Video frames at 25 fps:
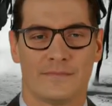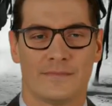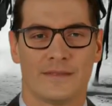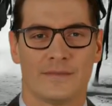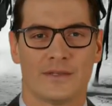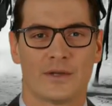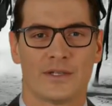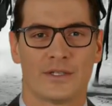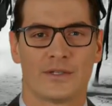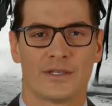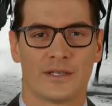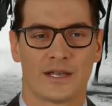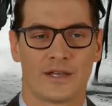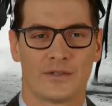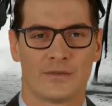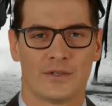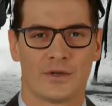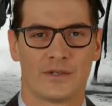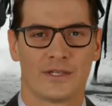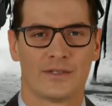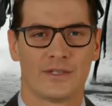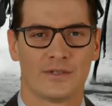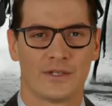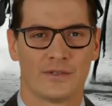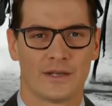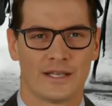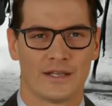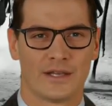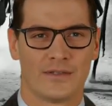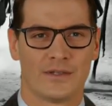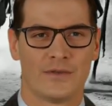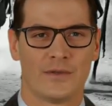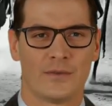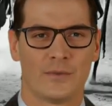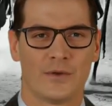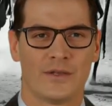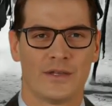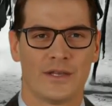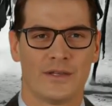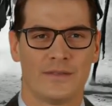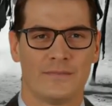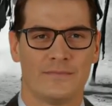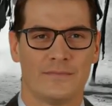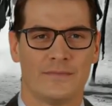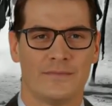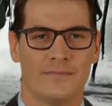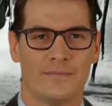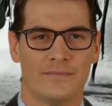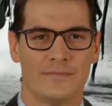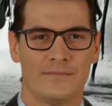Good afternoon, everyone.
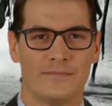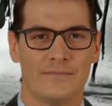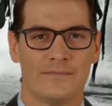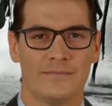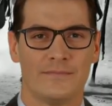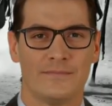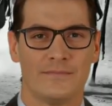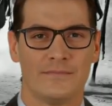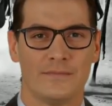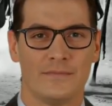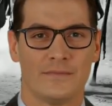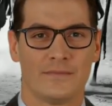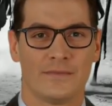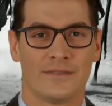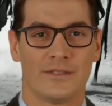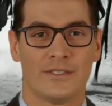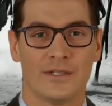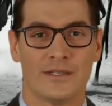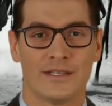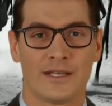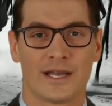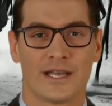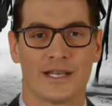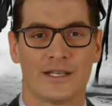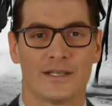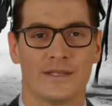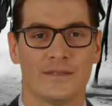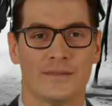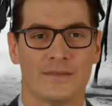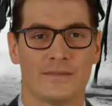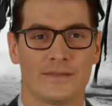Today,